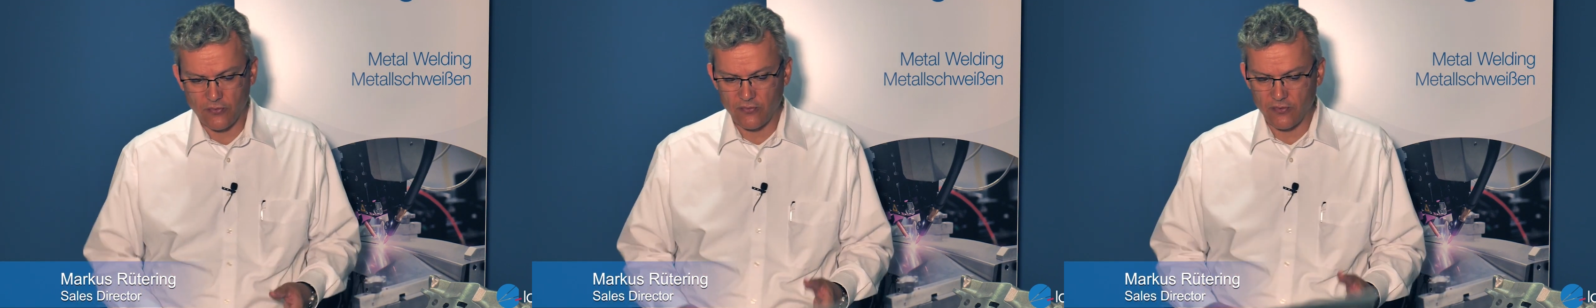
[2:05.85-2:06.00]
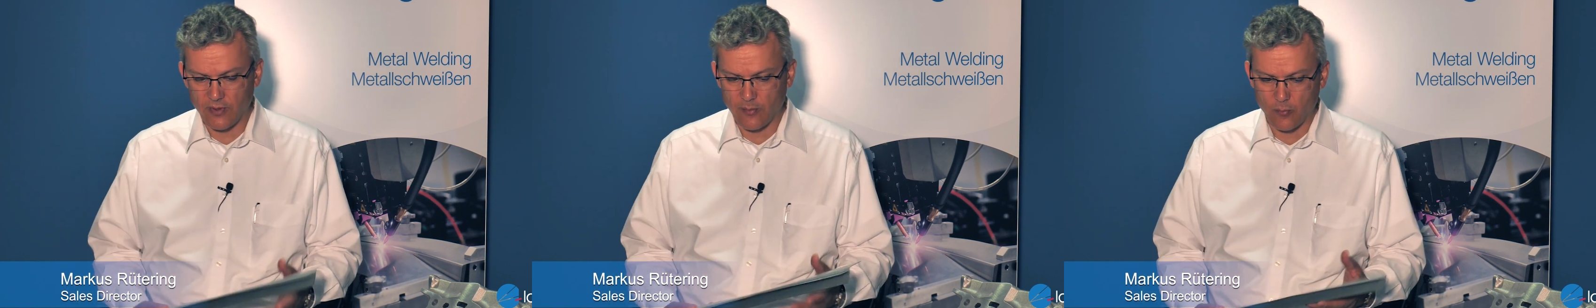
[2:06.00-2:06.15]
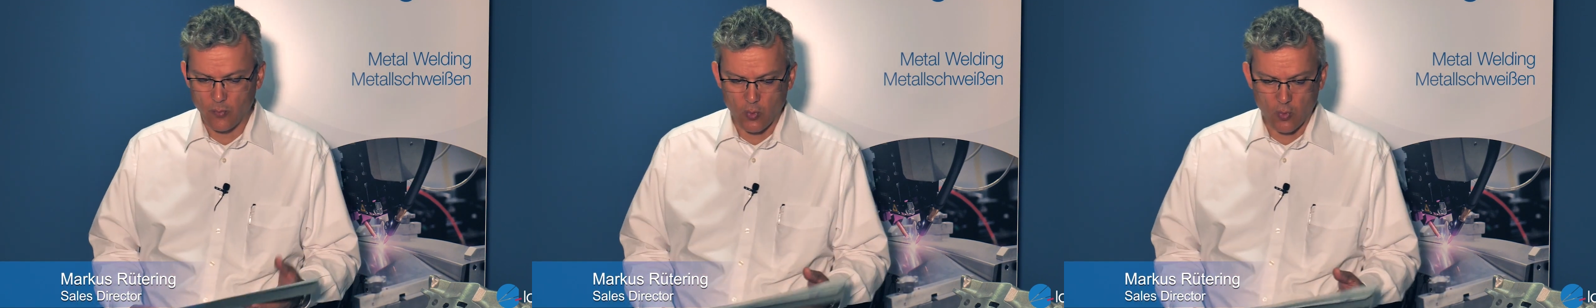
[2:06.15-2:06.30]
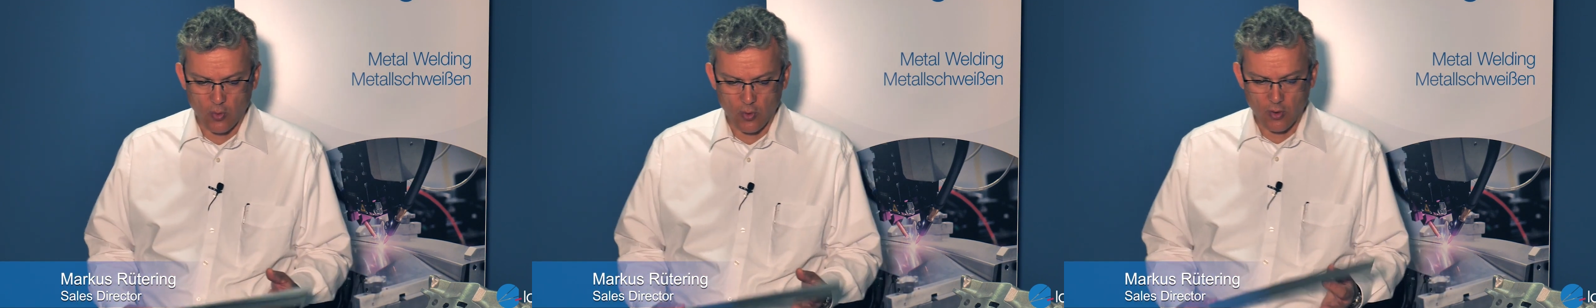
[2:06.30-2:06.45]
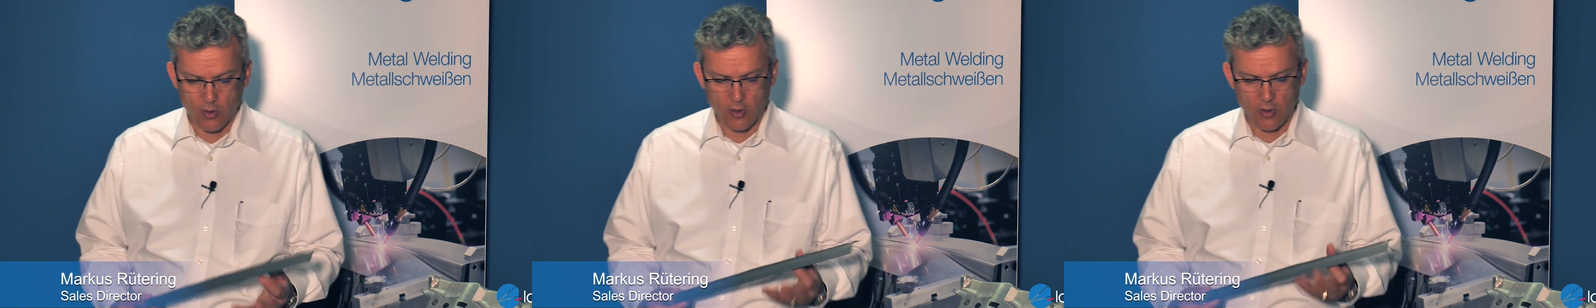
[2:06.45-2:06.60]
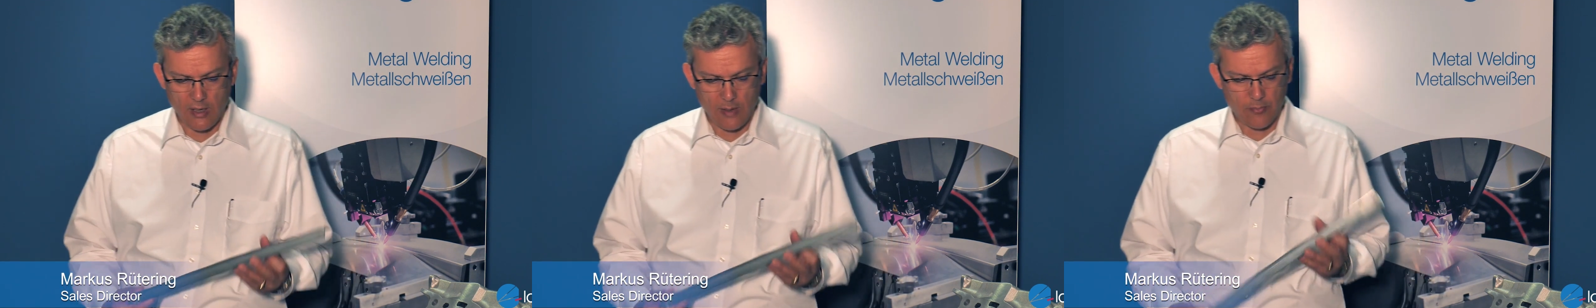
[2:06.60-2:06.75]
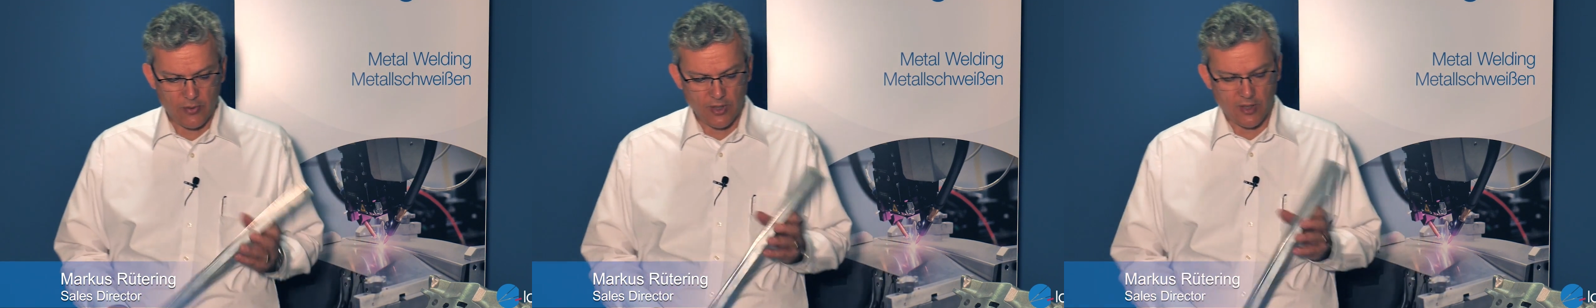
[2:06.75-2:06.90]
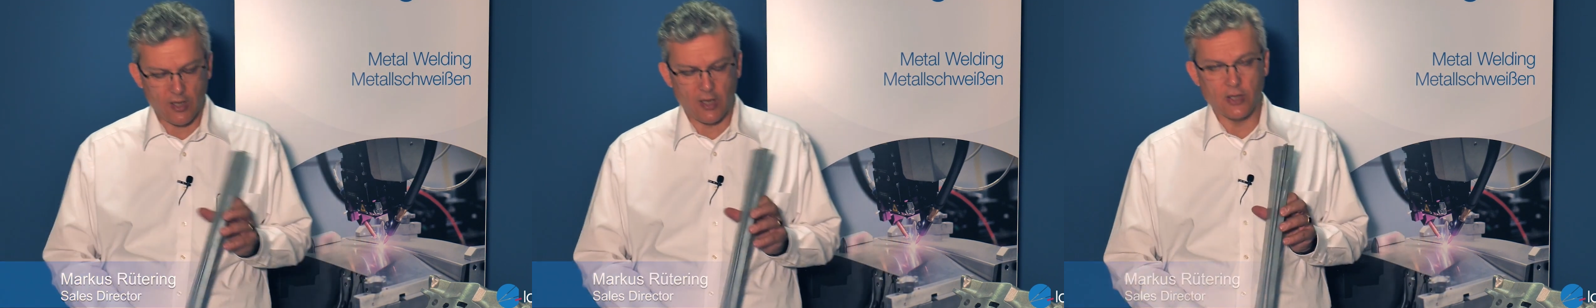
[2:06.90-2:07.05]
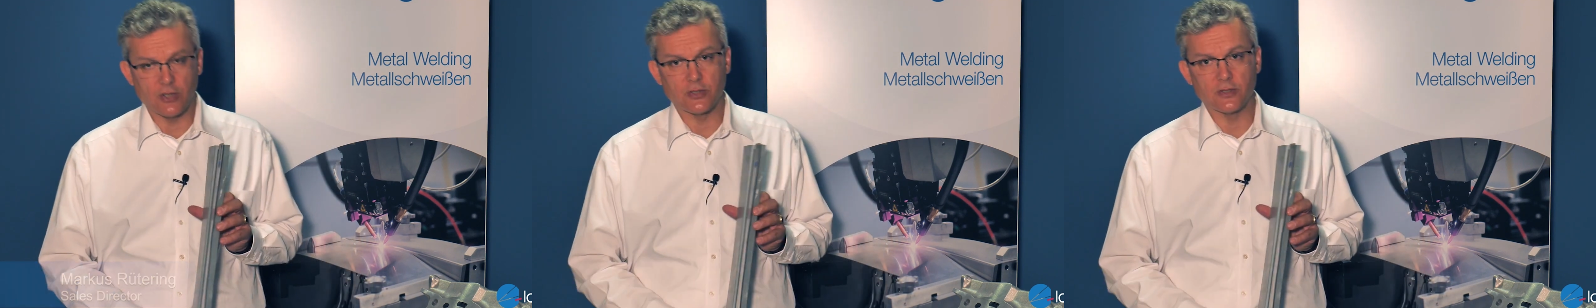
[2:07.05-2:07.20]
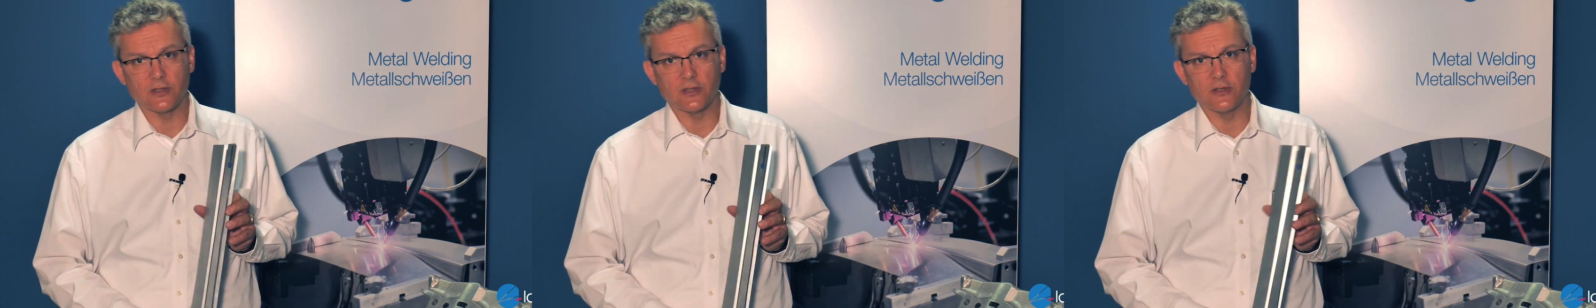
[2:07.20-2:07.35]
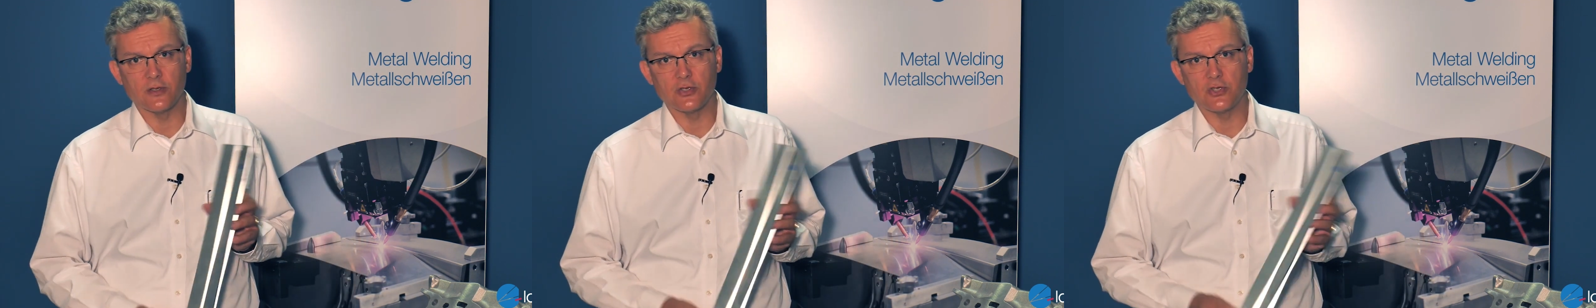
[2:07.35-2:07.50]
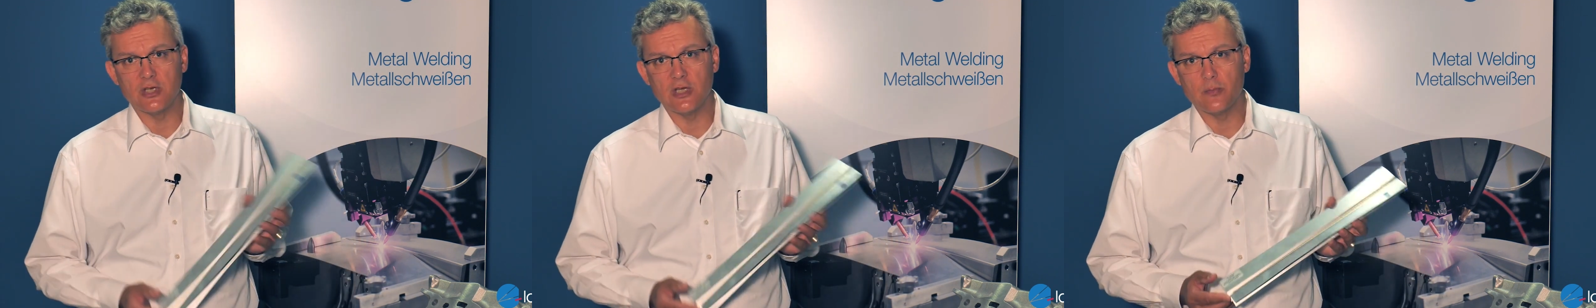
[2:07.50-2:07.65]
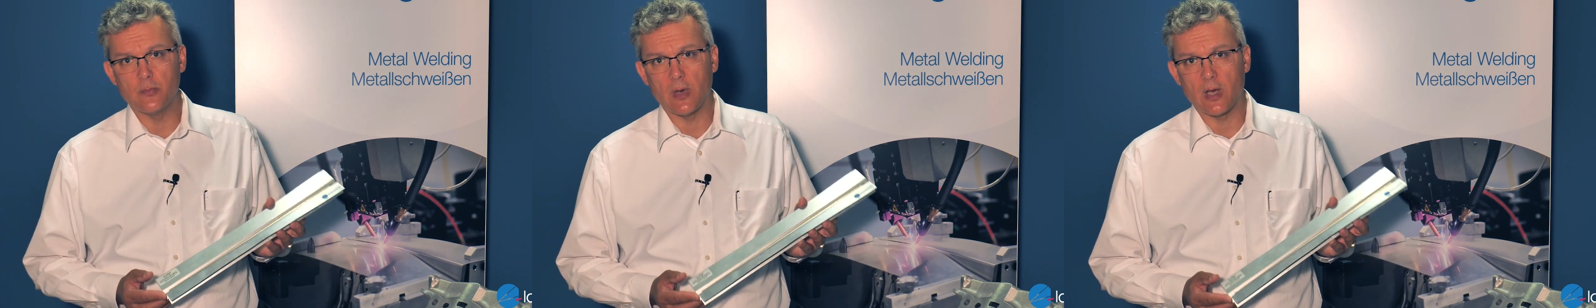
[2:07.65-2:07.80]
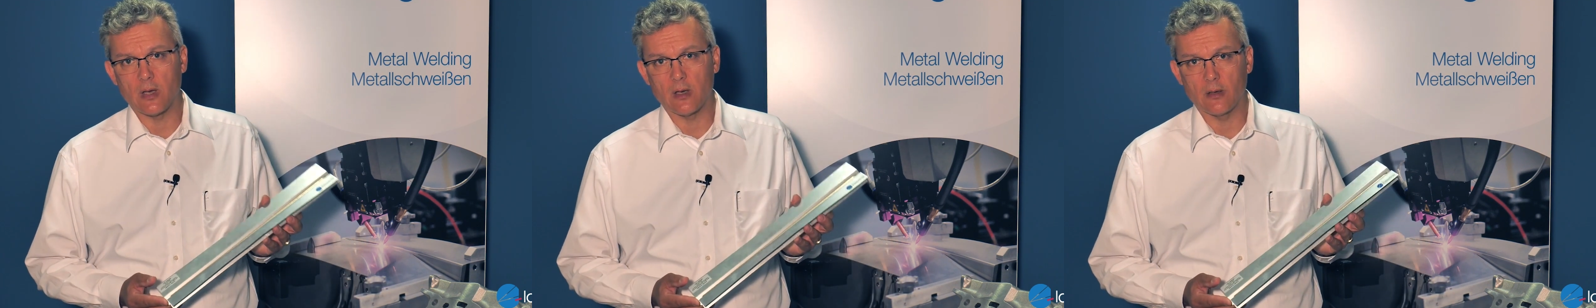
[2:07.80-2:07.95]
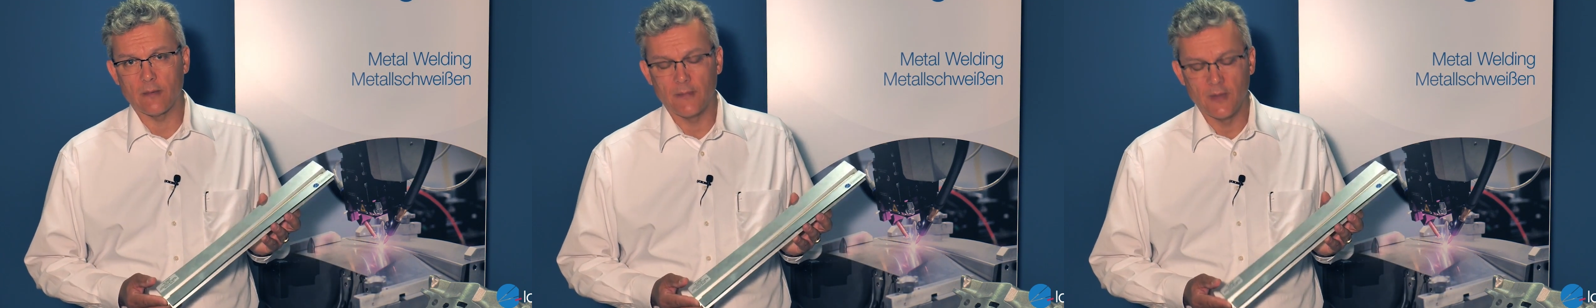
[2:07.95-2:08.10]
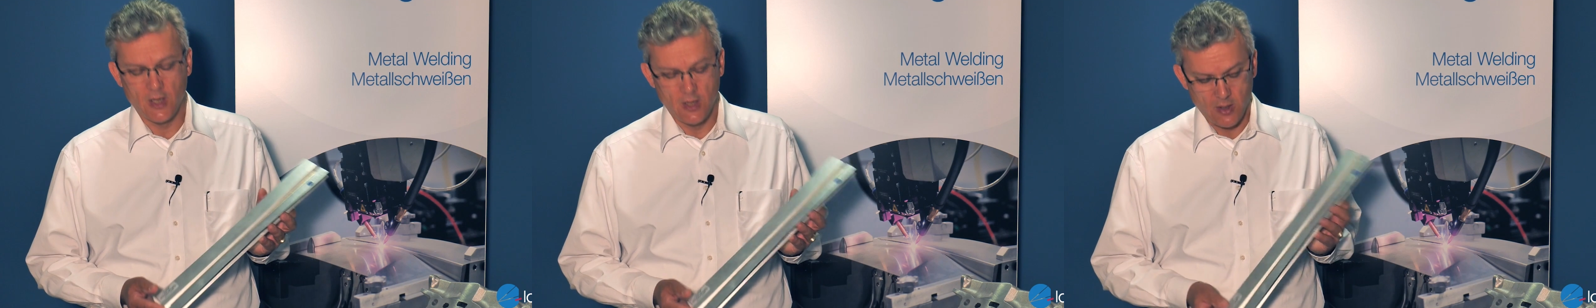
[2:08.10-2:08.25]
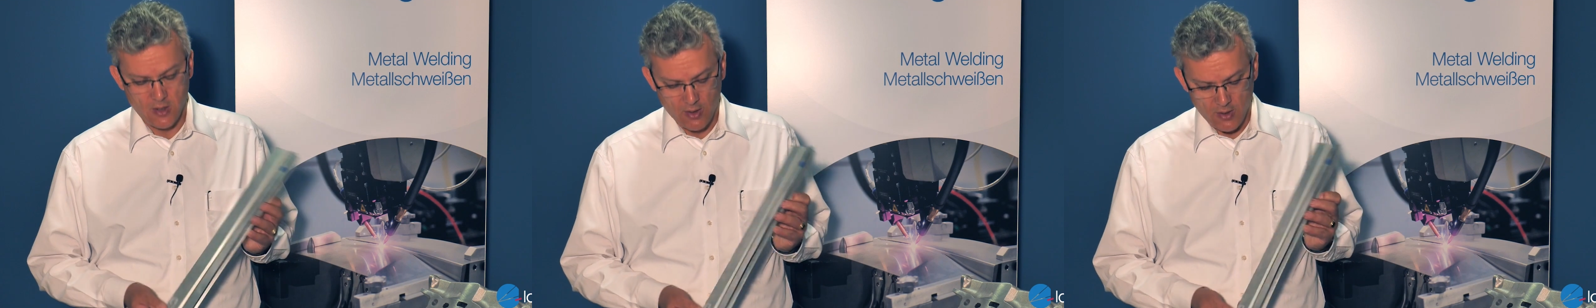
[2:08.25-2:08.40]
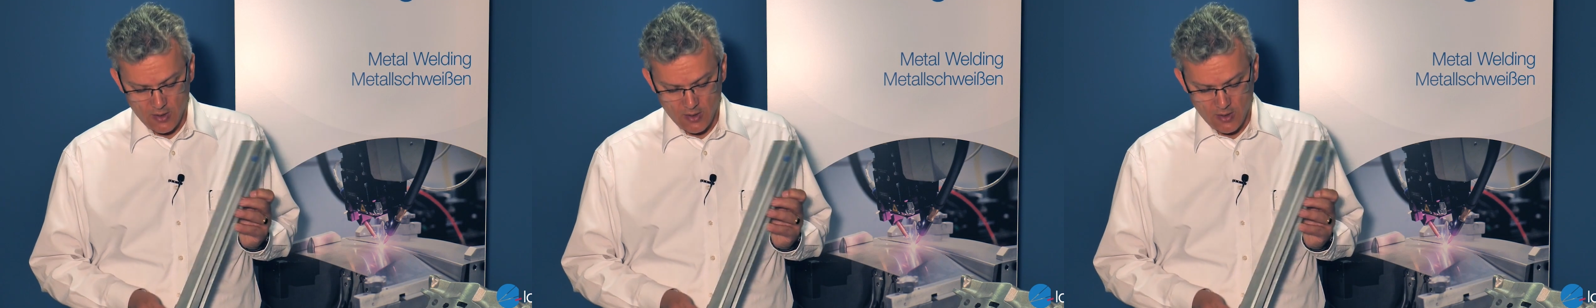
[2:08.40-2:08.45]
with some more applications in the sheet metal.